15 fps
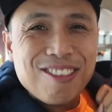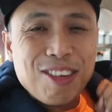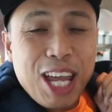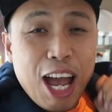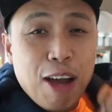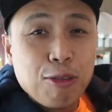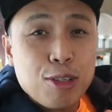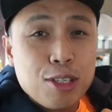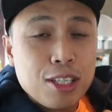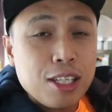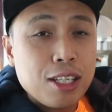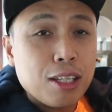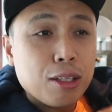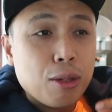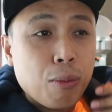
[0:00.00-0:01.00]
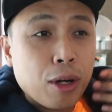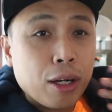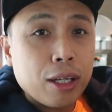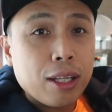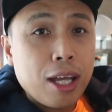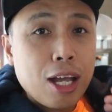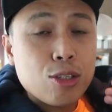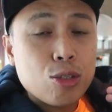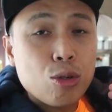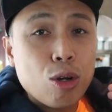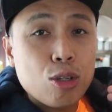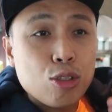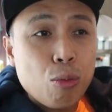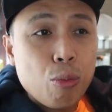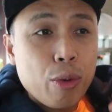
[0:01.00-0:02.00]
we have to see that the market has to
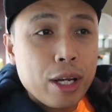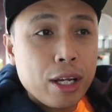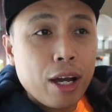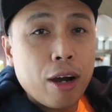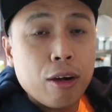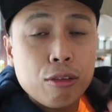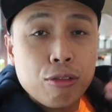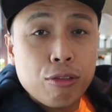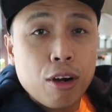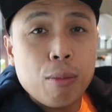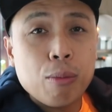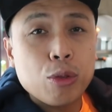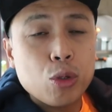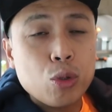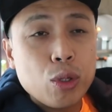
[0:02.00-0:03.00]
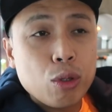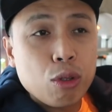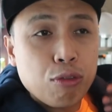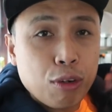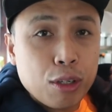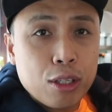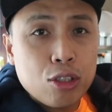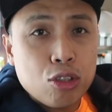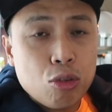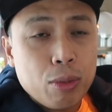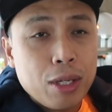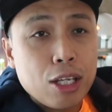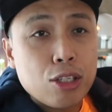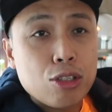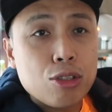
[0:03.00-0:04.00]
also break out from to, for this to
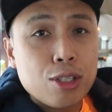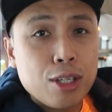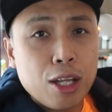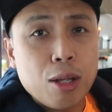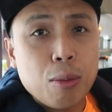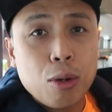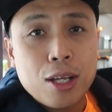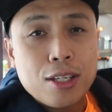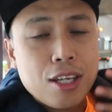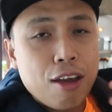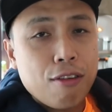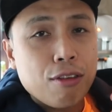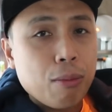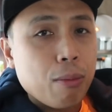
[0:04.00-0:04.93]
be as sustainable as ever.